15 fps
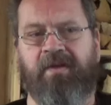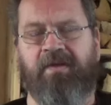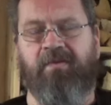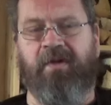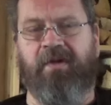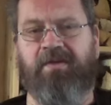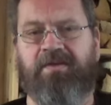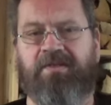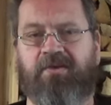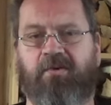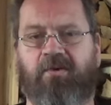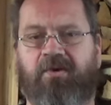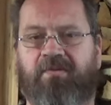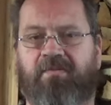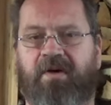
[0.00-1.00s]
when he's
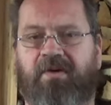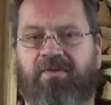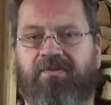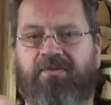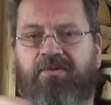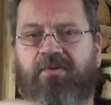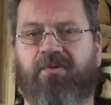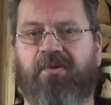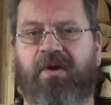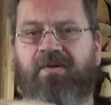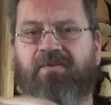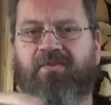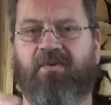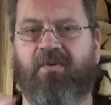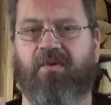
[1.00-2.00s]
talking about the
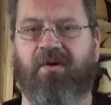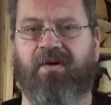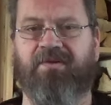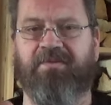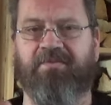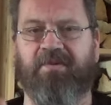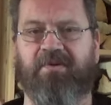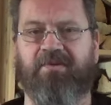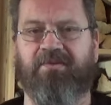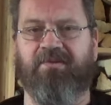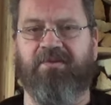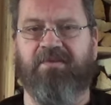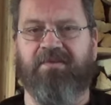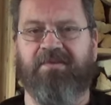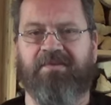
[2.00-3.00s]
Ukraine war, I
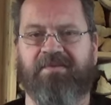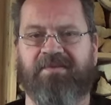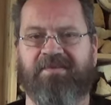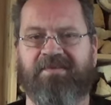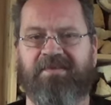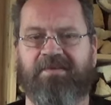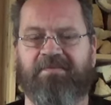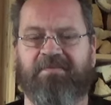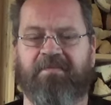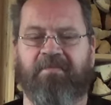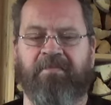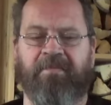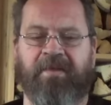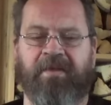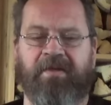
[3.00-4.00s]
suppose. See?
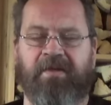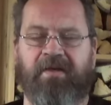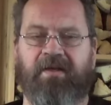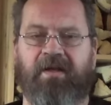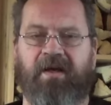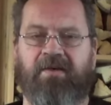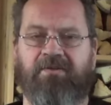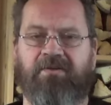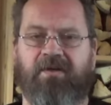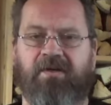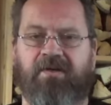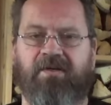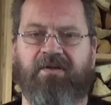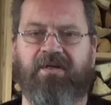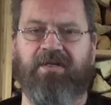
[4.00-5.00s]
And now
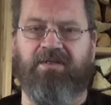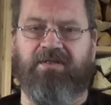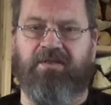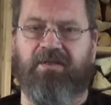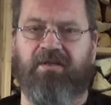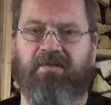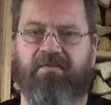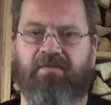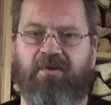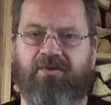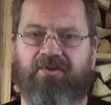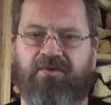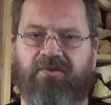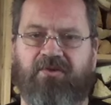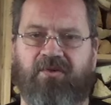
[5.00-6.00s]
Tucker is in
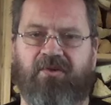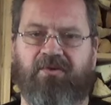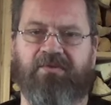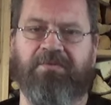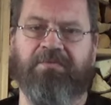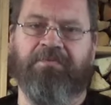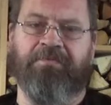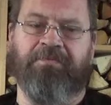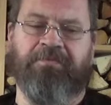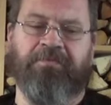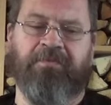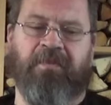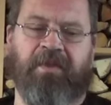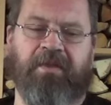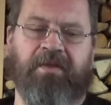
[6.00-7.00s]
Moscow.
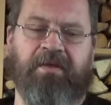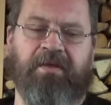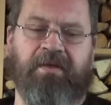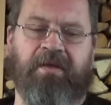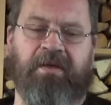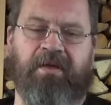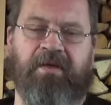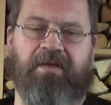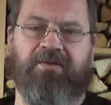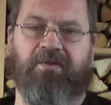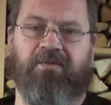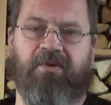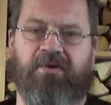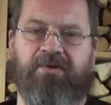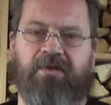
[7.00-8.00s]

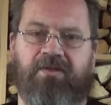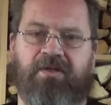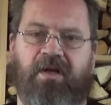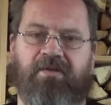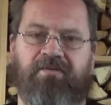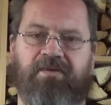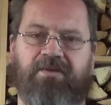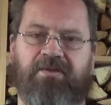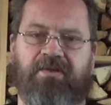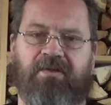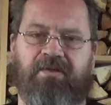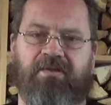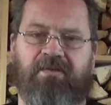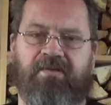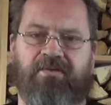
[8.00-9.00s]
So Russian
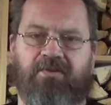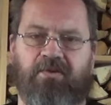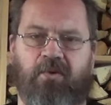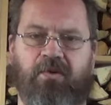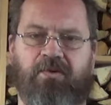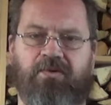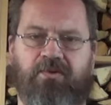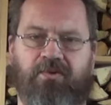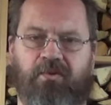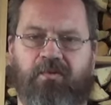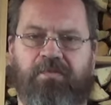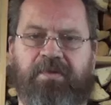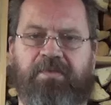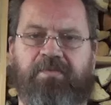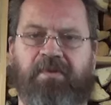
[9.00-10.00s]
television talked
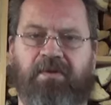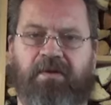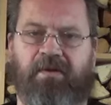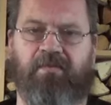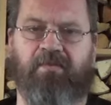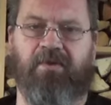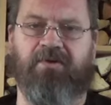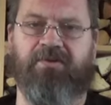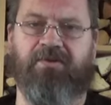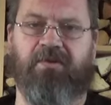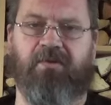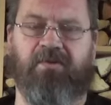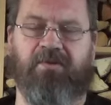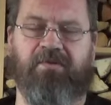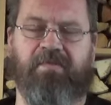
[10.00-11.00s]
to people in
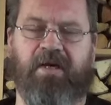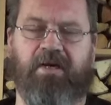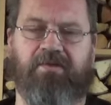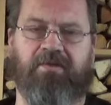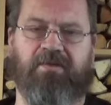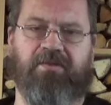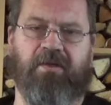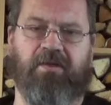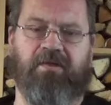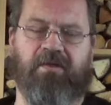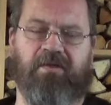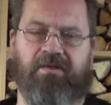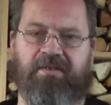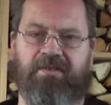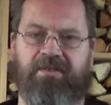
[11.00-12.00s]
Moscow about
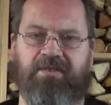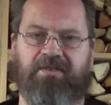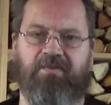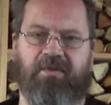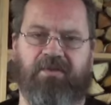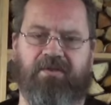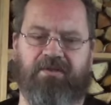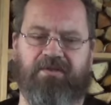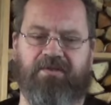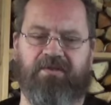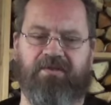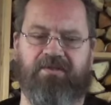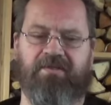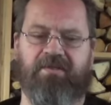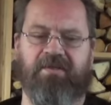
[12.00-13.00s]
Tucker. This is what this
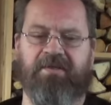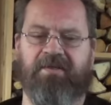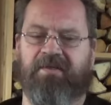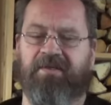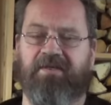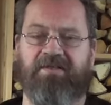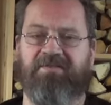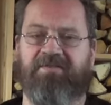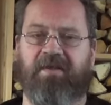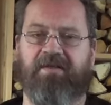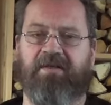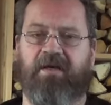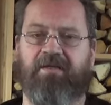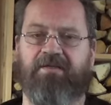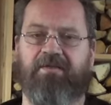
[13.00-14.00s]
is. It's
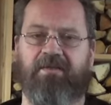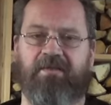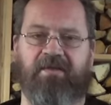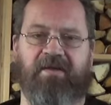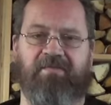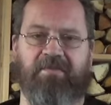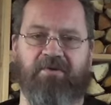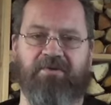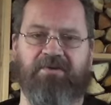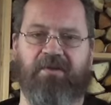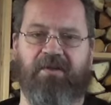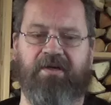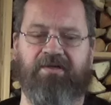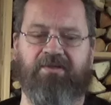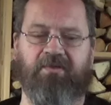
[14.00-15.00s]
fantastic. I'll post a
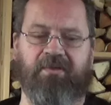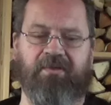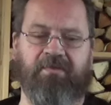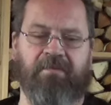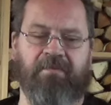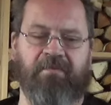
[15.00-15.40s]
link to it.